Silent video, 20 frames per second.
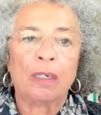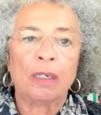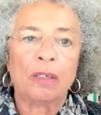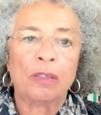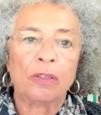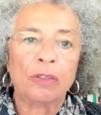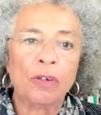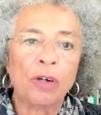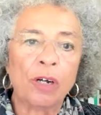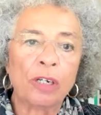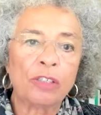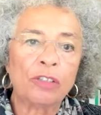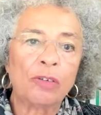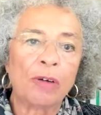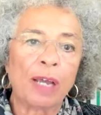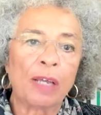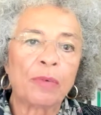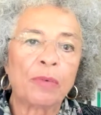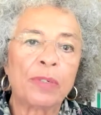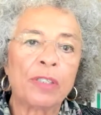Nor do
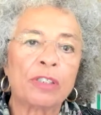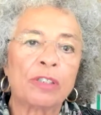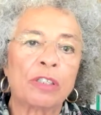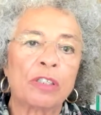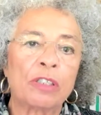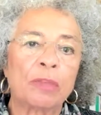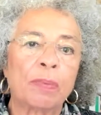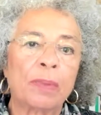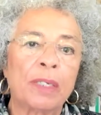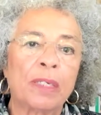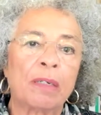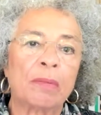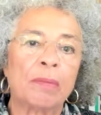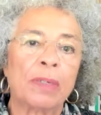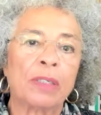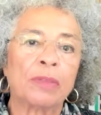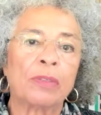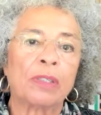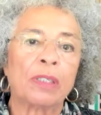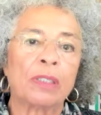I wish to speak
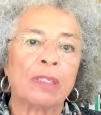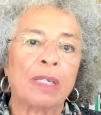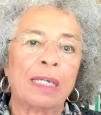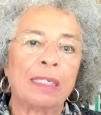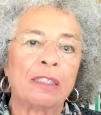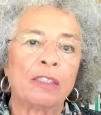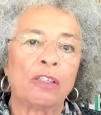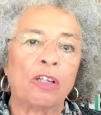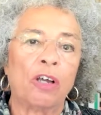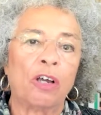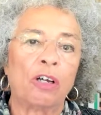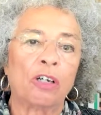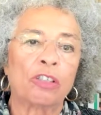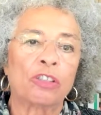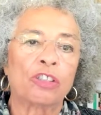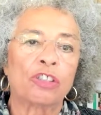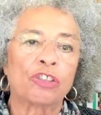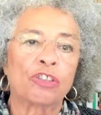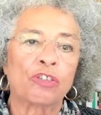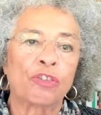about the night-long
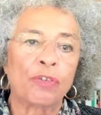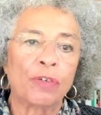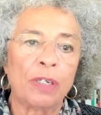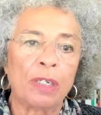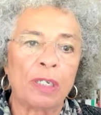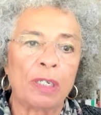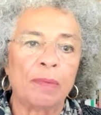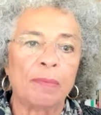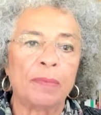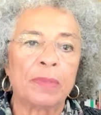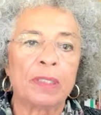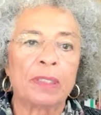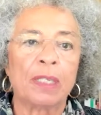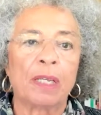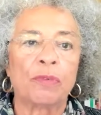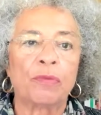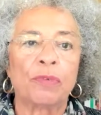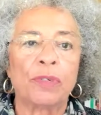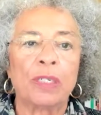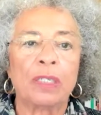screams
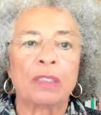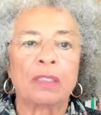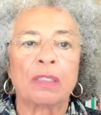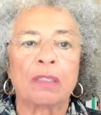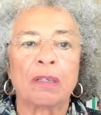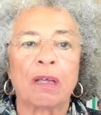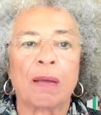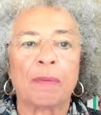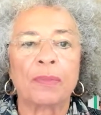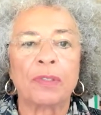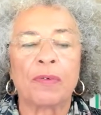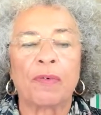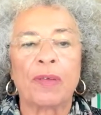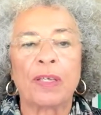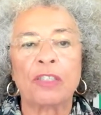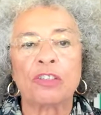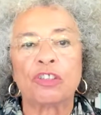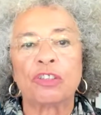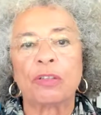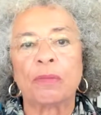that reached the
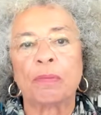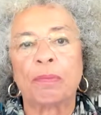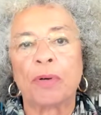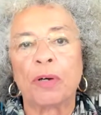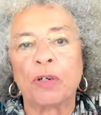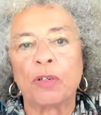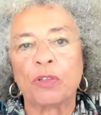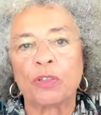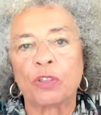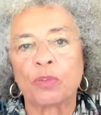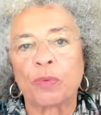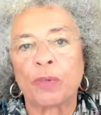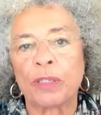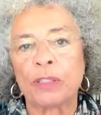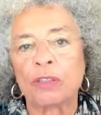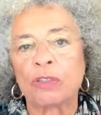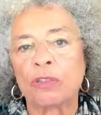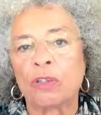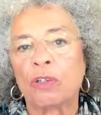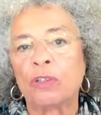observation posts where
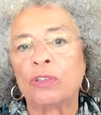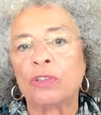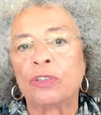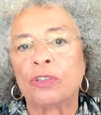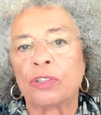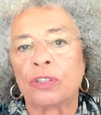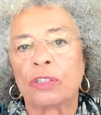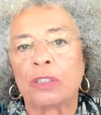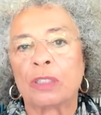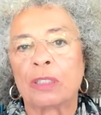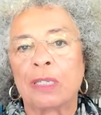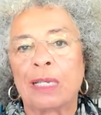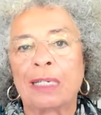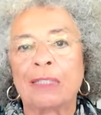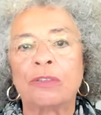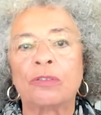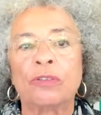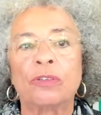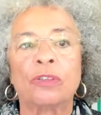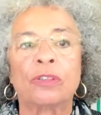soldiers
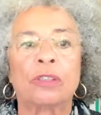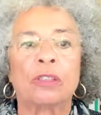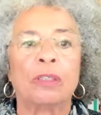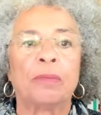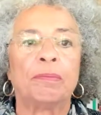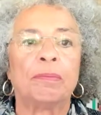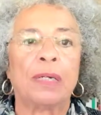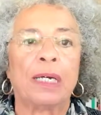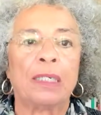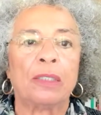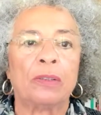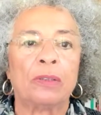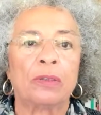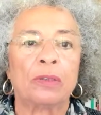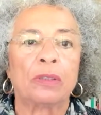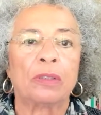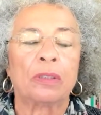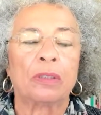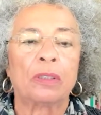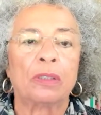lounged about.